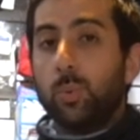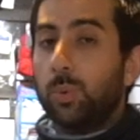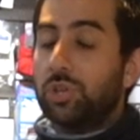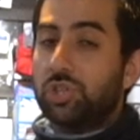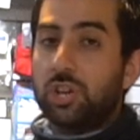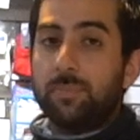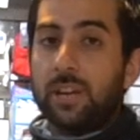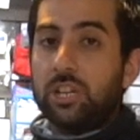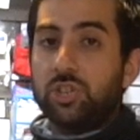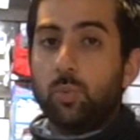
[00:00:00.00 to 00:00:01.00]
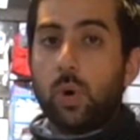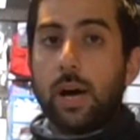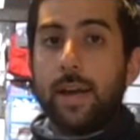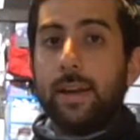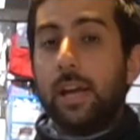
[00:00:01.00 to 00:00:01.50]
We ship
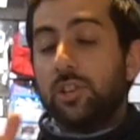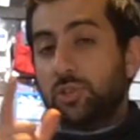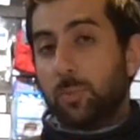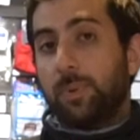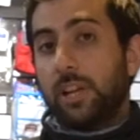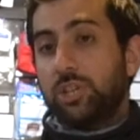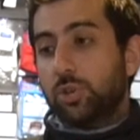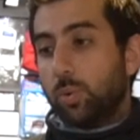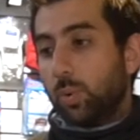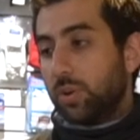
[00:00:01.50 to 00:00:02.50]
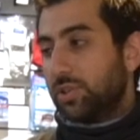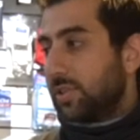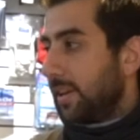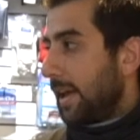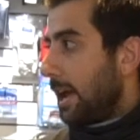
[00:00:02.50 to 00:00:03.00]
nationwide, so place your orders
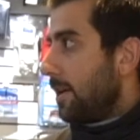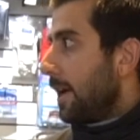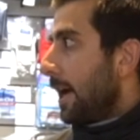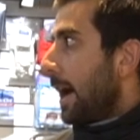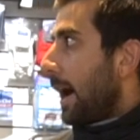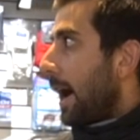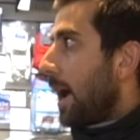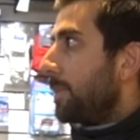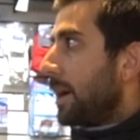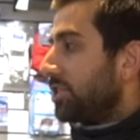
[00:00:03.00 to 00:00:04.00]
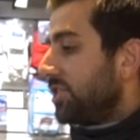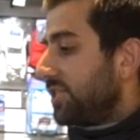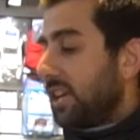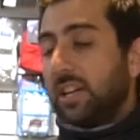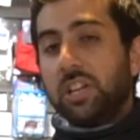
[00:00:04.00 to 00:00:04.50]
today. I'm actually
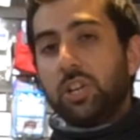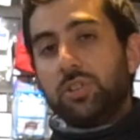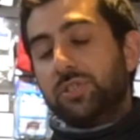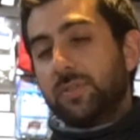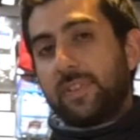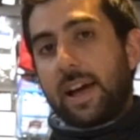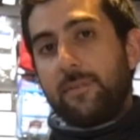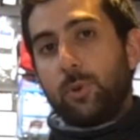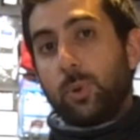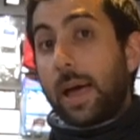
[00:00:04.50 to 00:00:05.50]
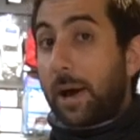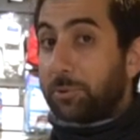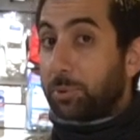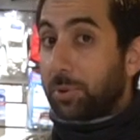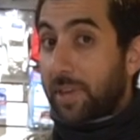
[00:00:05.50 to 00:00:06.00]
standing in our survival
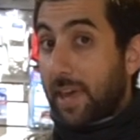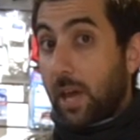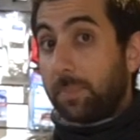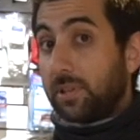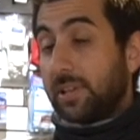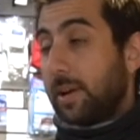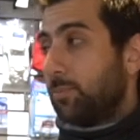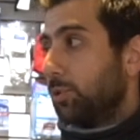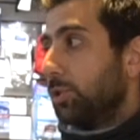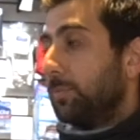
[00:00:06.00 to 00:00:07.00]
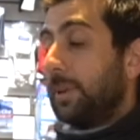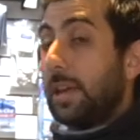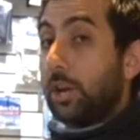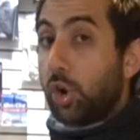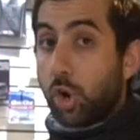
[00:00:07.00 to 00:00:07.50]
outdoor camping type room,
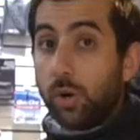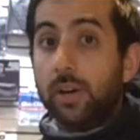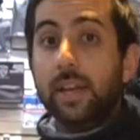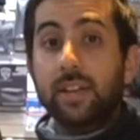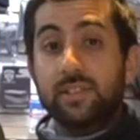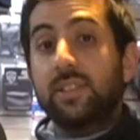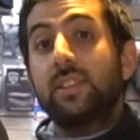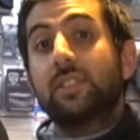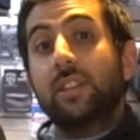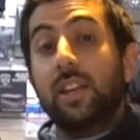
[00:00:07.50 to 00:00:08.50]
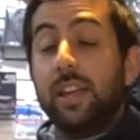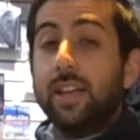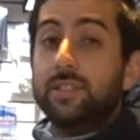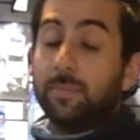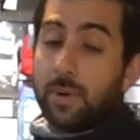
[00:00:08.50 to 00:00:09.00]
and hurricane season
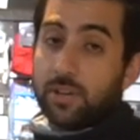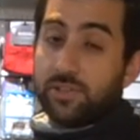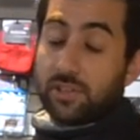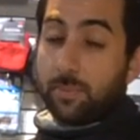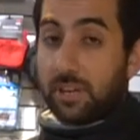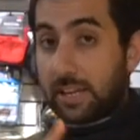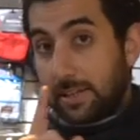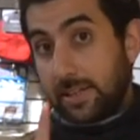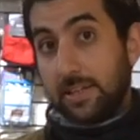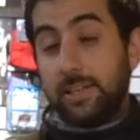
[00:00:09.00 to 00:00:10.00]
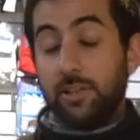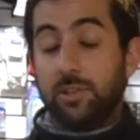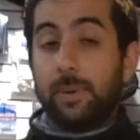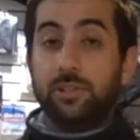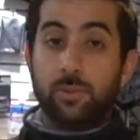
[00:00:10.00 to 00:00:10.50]
is amongst us. I'm going to get into details
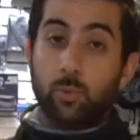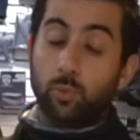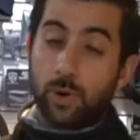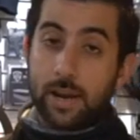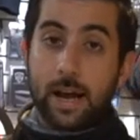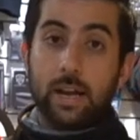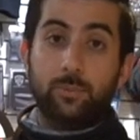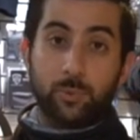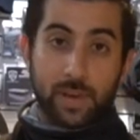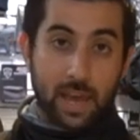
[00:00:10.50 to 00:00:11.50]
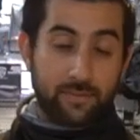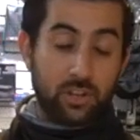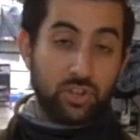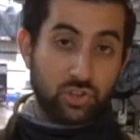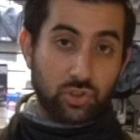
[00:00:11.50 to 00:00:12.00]
about some great items we have
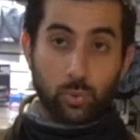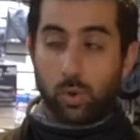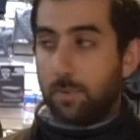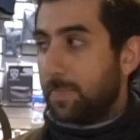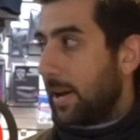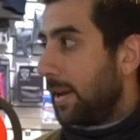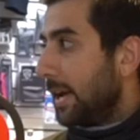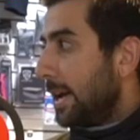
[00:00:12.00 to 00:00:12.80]
in the store, but